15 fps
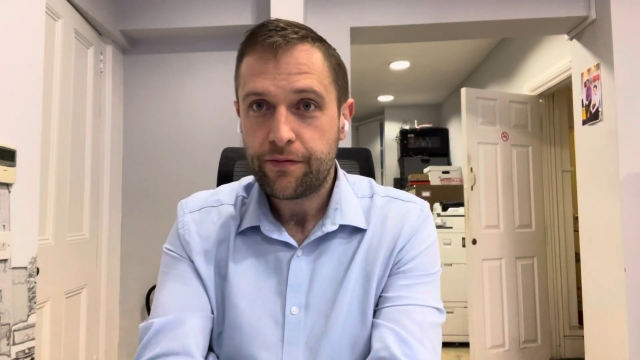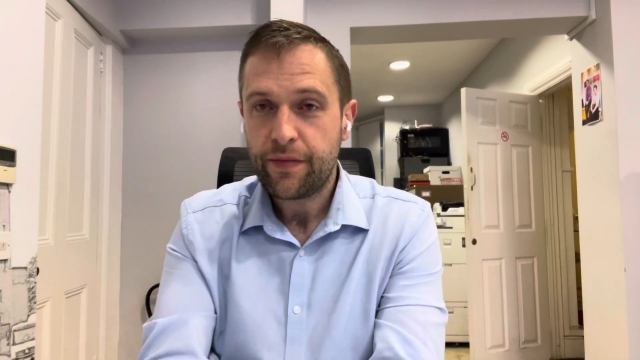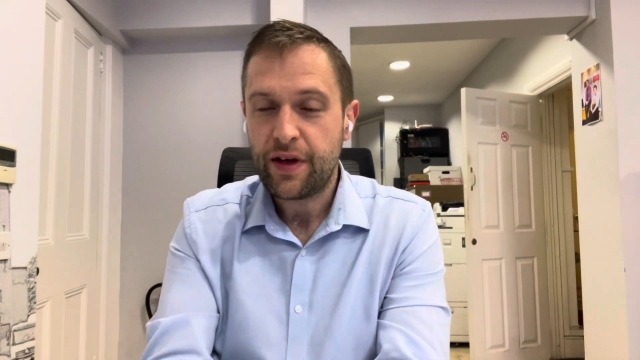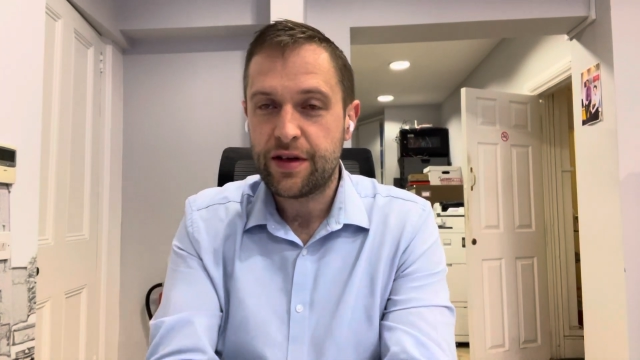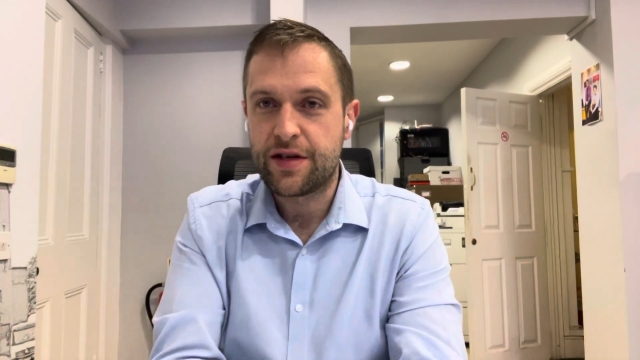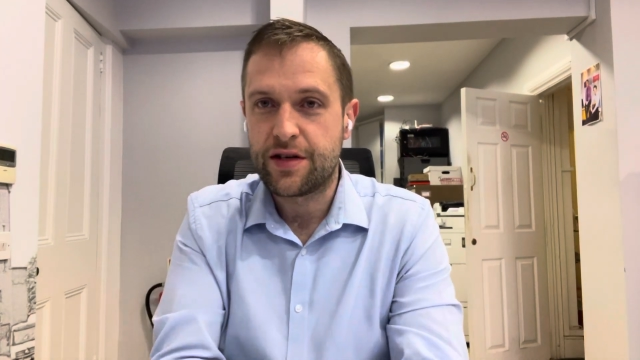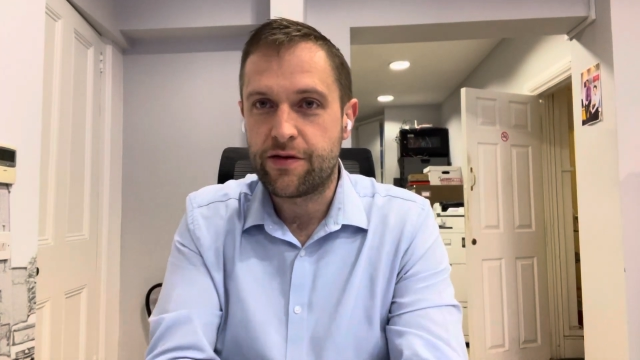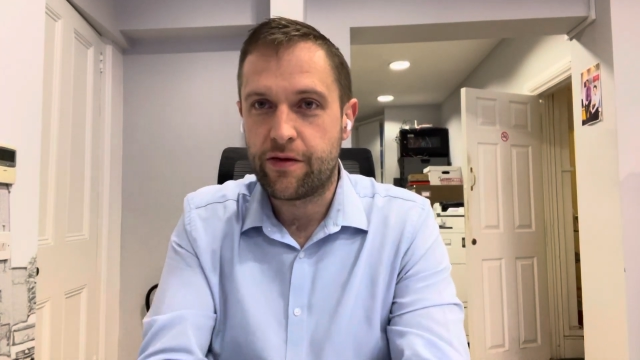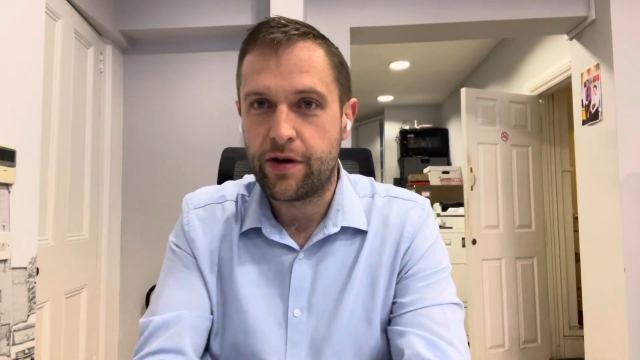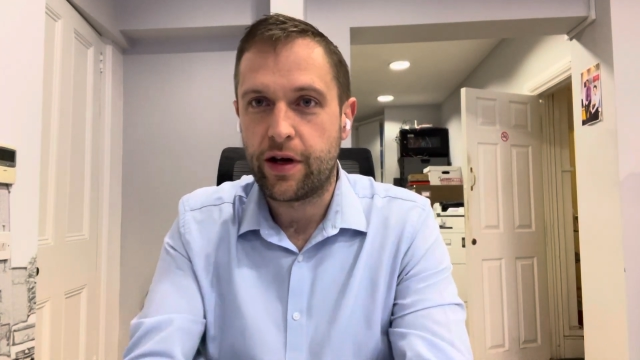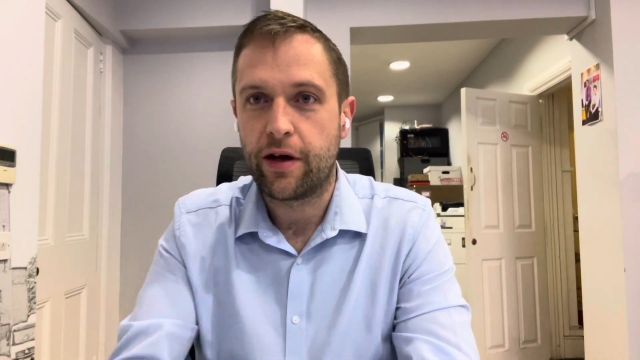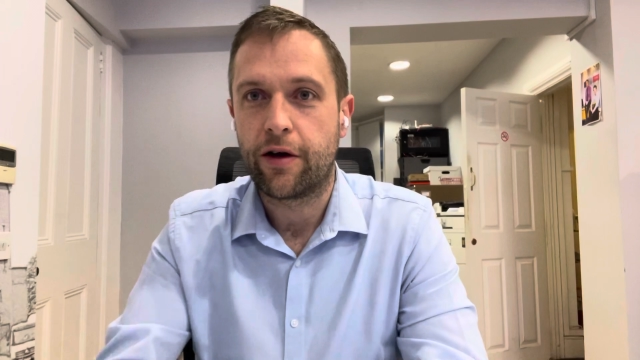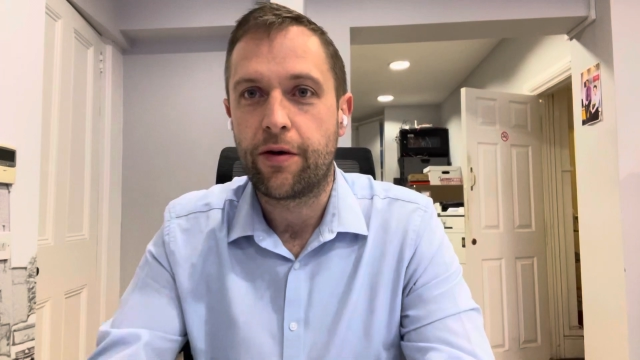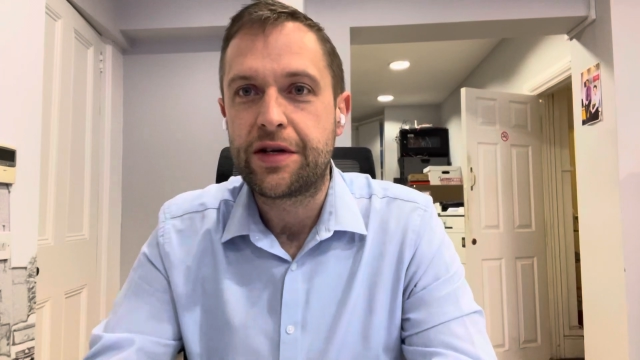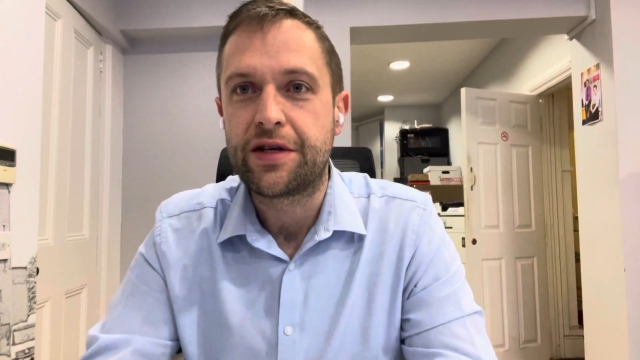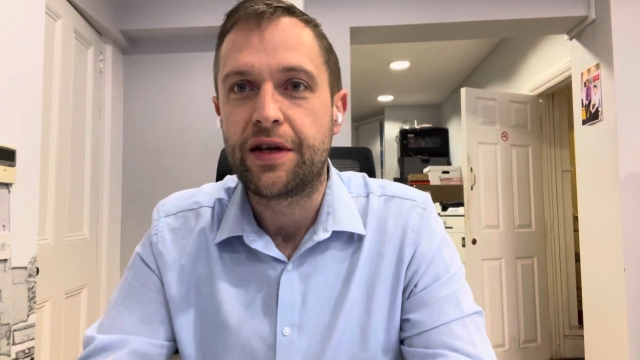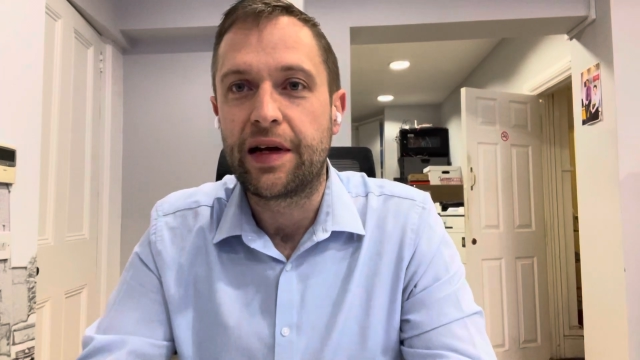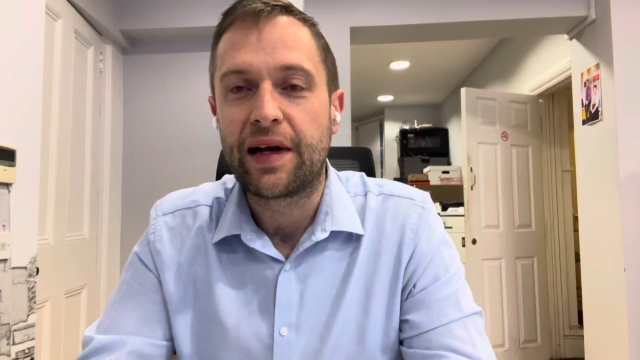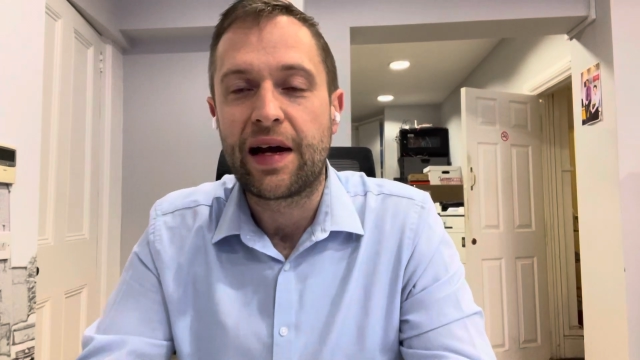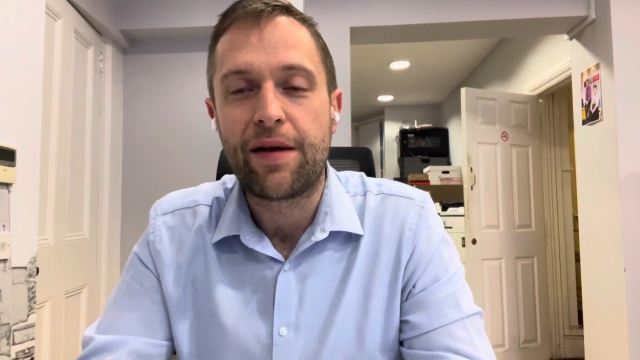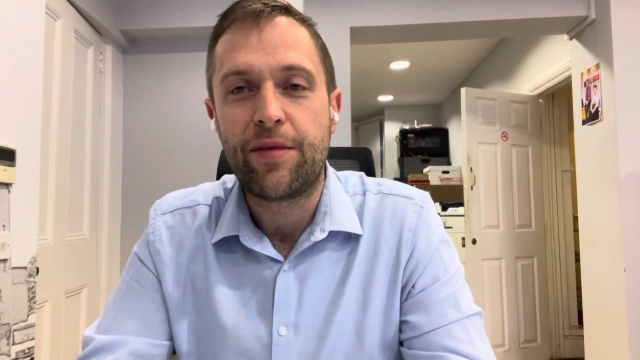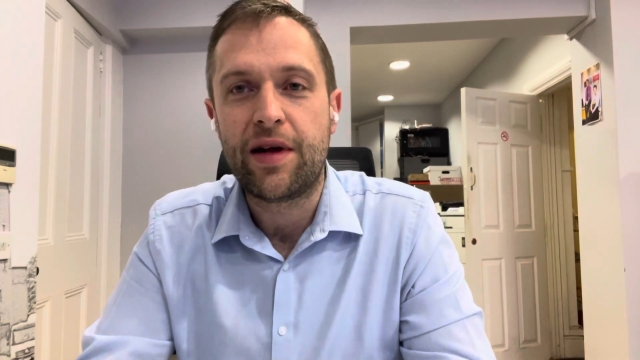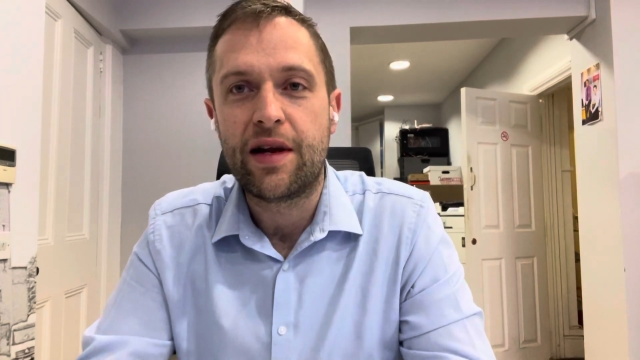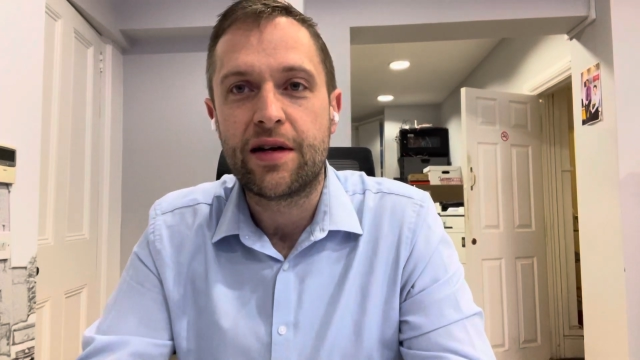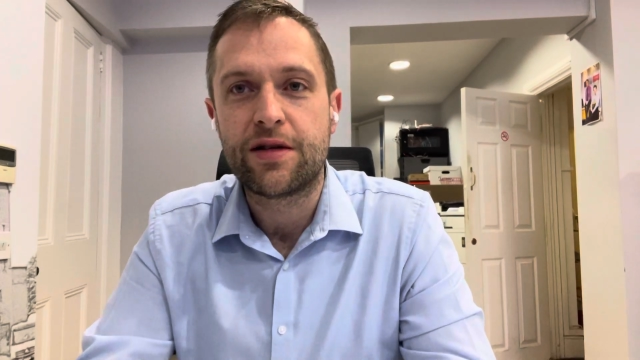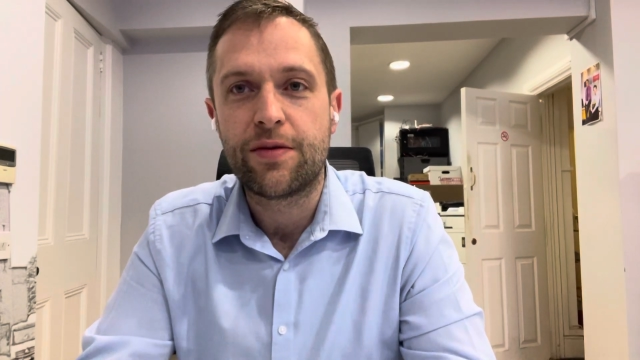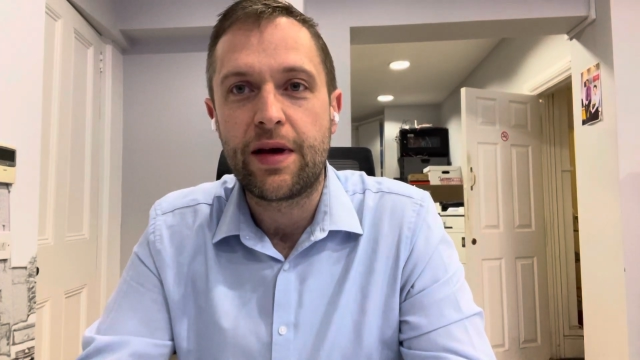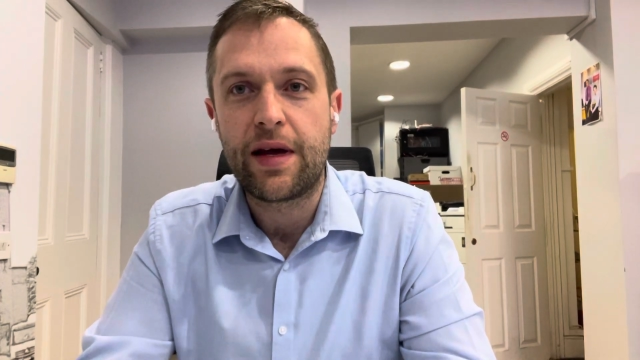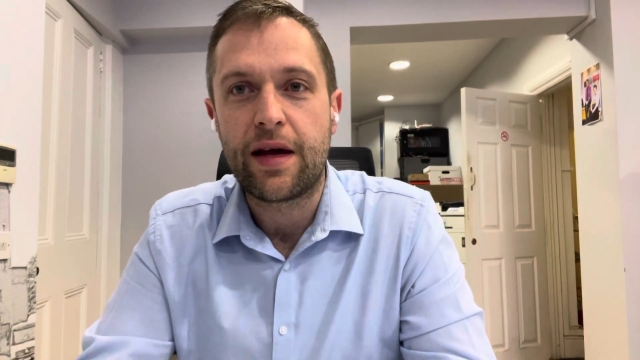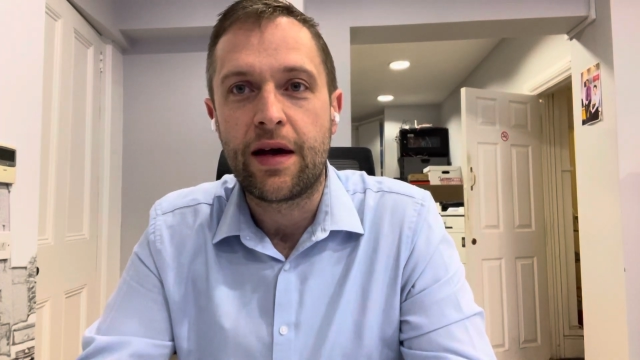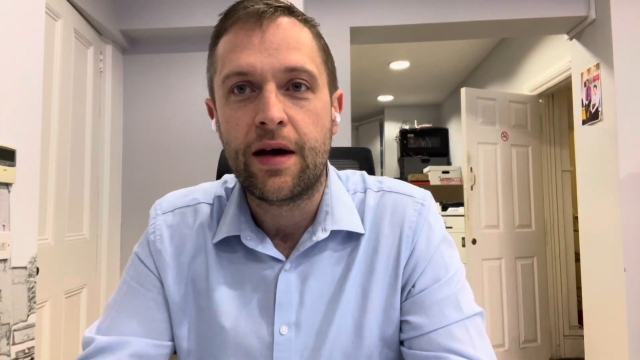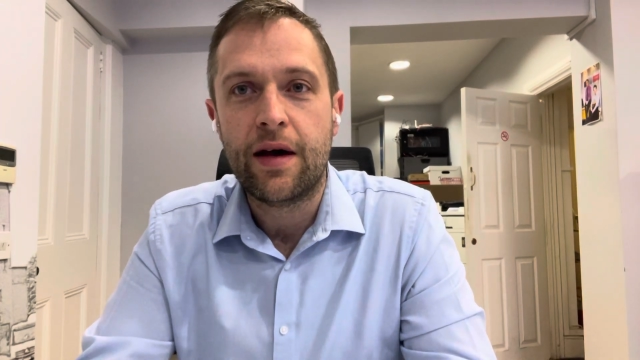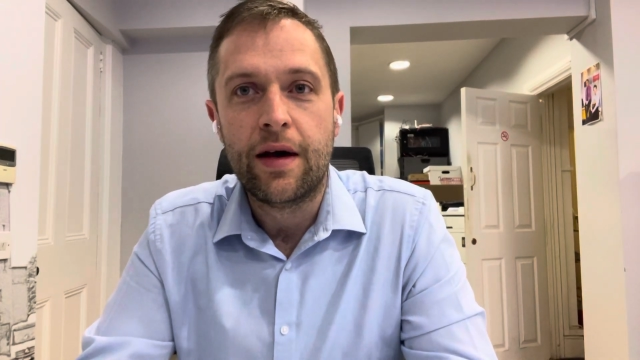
This is a really good question that came in last week.